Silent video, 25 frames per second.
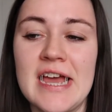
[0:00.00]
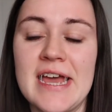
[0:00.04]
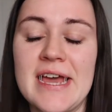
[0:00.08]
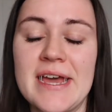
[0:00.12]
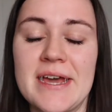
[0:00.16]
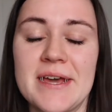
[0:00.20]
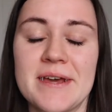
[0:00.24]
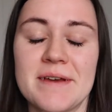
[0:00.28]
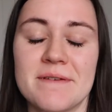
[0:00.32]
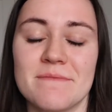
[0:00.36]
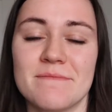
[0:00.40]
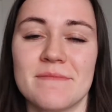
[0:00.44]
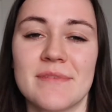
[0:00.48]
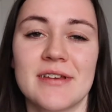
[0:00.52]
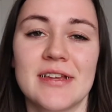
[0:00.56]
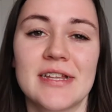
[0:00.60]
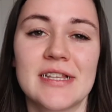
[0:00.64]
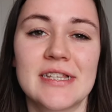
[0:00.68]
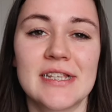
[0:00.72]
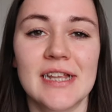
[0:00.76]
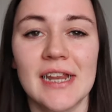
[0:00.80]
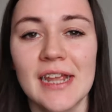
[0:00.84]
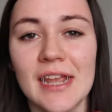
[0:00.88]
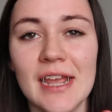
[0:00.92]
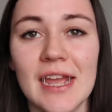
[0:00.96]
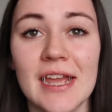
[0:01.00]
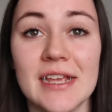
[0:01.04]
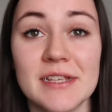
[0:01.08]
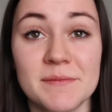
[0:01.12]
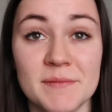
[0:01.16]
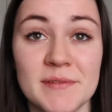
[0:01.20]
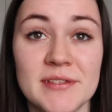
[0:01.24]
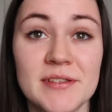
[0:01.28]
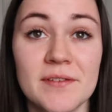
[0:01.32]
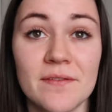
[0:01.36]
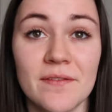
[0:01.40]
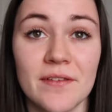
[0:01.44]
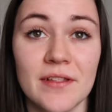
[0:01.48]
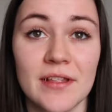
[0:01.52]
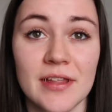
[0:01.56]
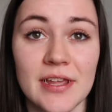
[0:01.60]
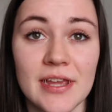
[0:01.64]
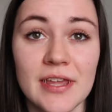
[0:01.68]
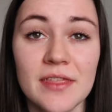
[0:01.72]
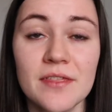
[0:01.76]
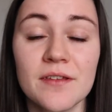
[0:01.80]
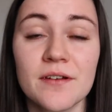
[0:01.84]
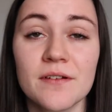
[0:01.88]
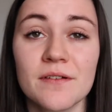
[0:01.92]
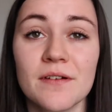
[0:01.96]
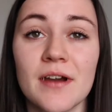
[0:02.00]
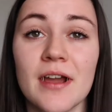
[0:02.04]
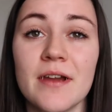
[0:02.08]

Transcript: Um, today specifically though,